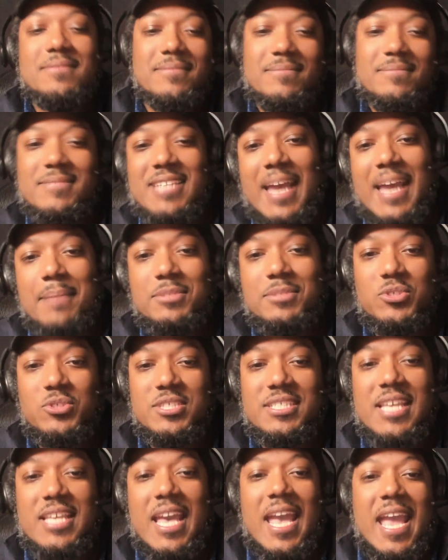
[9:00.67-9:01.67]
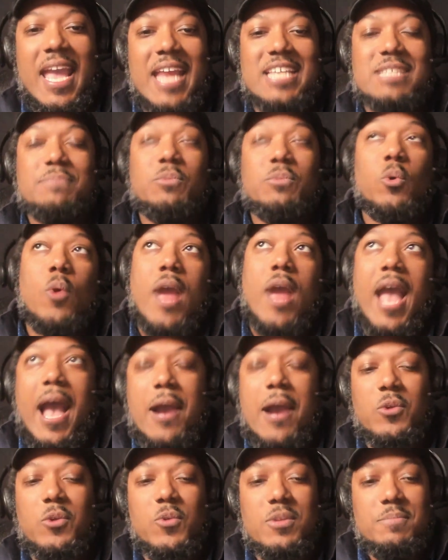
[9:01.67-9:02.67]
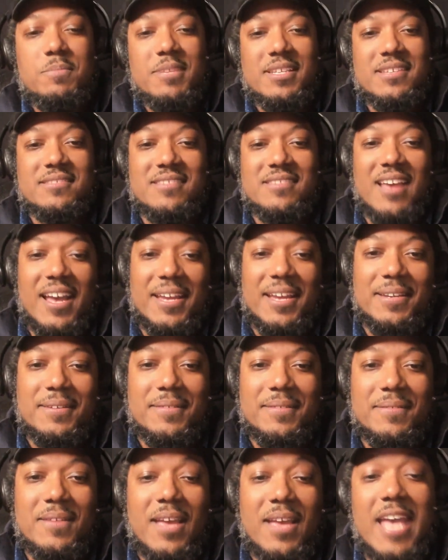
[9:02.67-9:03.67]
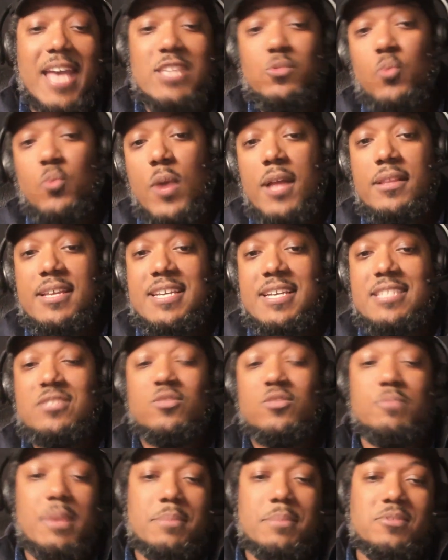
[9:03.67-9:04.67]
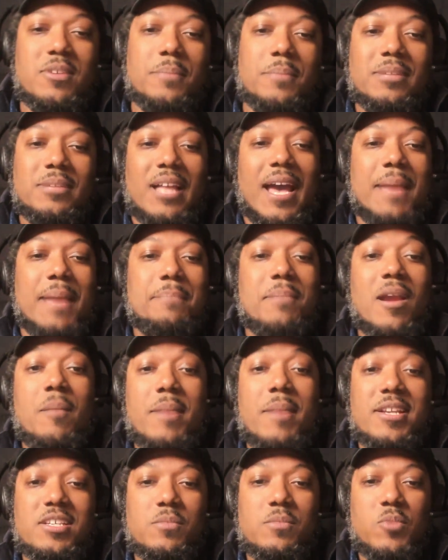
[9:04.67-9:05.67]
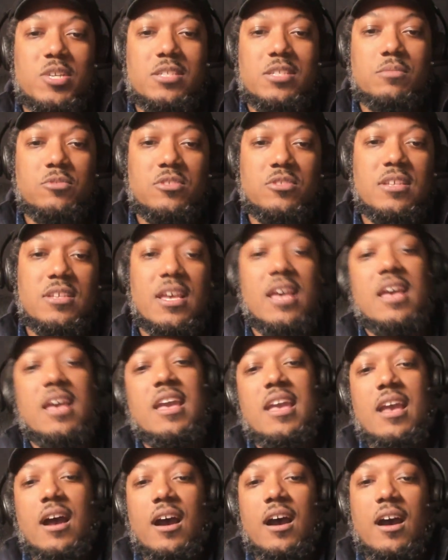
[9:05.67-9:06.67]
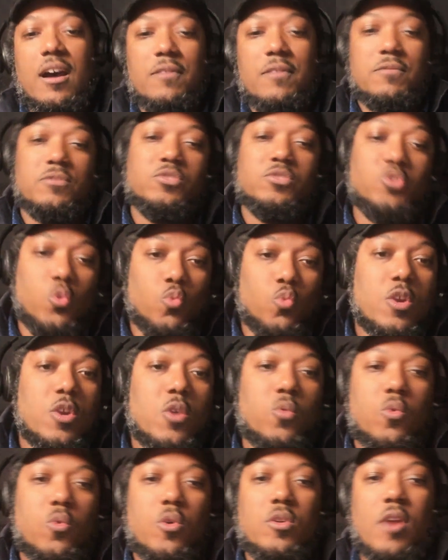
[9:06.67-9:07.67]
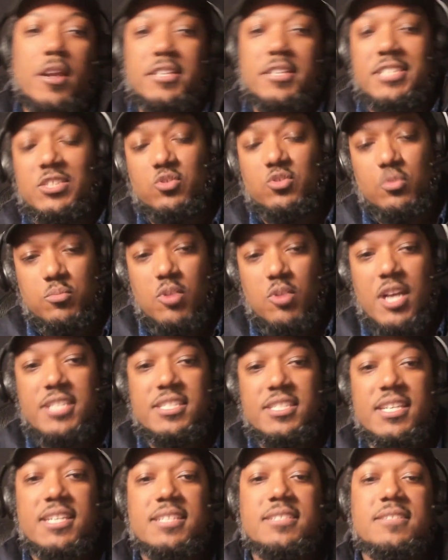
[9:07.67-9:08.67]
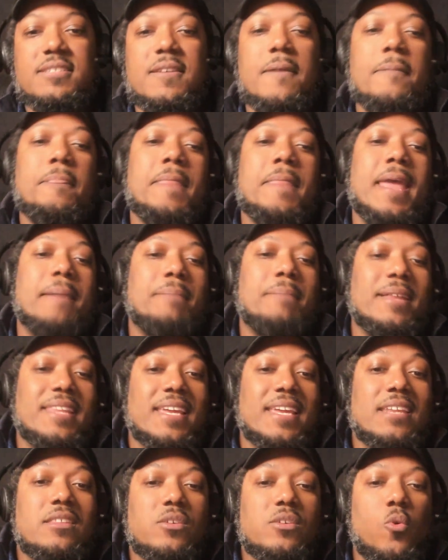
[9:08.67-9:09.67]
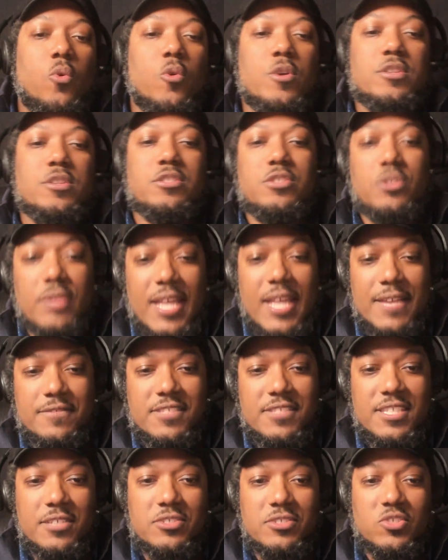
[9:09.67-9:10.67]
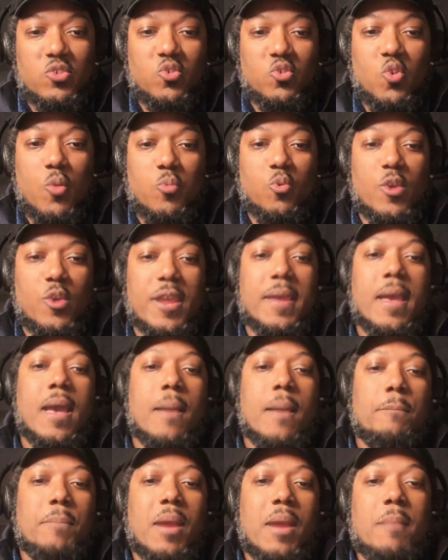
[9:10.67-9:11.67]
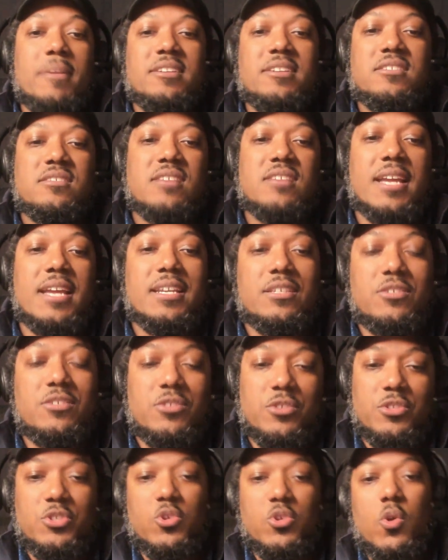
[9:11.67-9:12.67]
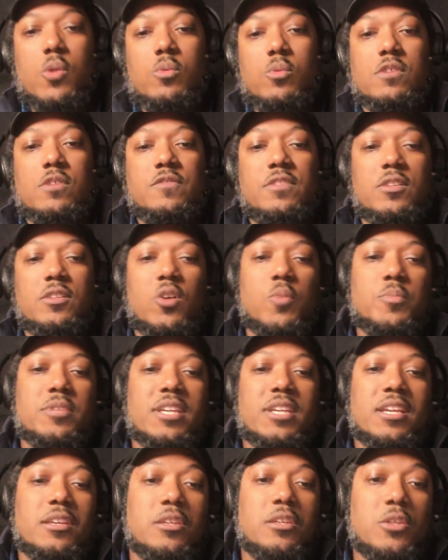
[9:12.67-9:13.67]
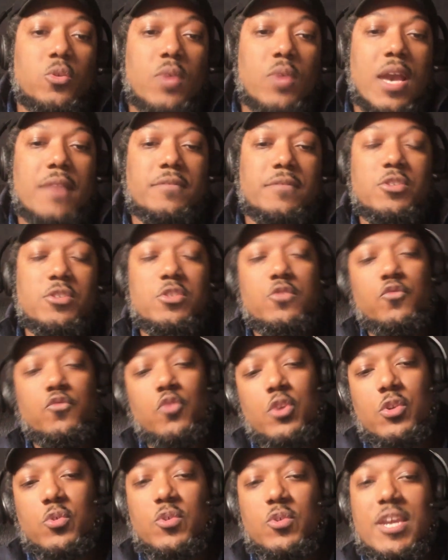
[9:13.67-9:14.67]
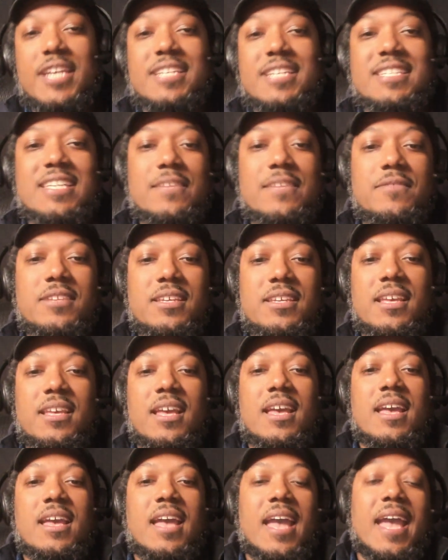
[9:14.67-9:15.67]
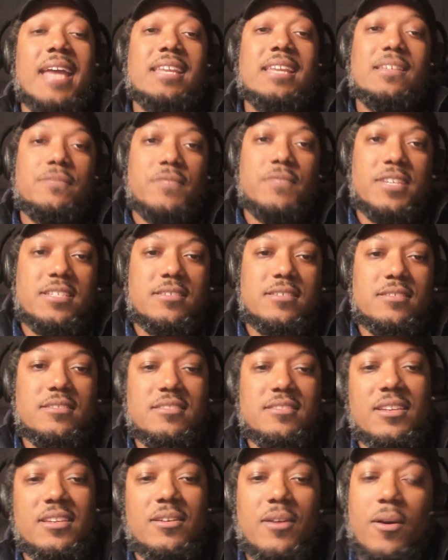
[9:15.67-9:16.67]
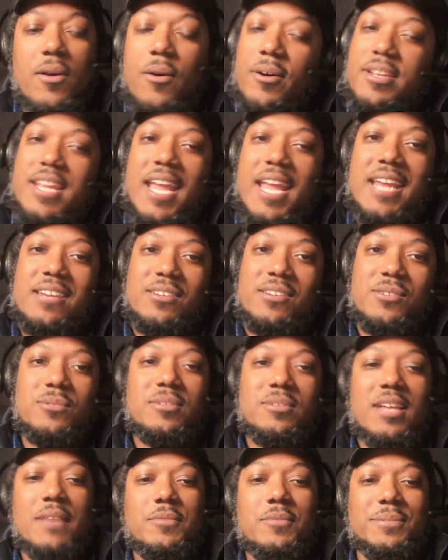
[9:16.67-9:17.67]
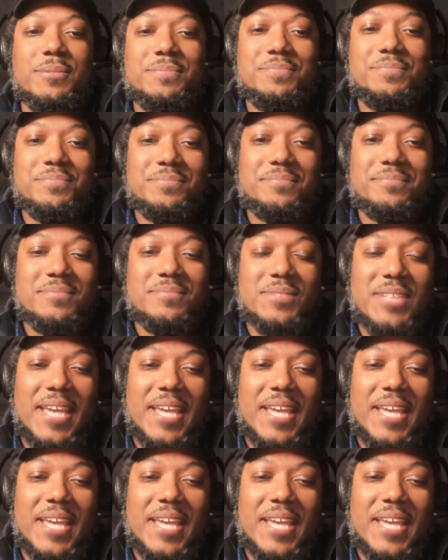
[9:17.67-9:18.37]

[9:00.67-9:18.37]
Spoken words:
geometries and explore algorithmic design, as well as you'll be able to apply parametric principles to real-world architectural projects. And by the end of the course, you'll have skills to incorporate parametric design into your workflow, opening new avenues for creativity and efficiency on a new level. Okay.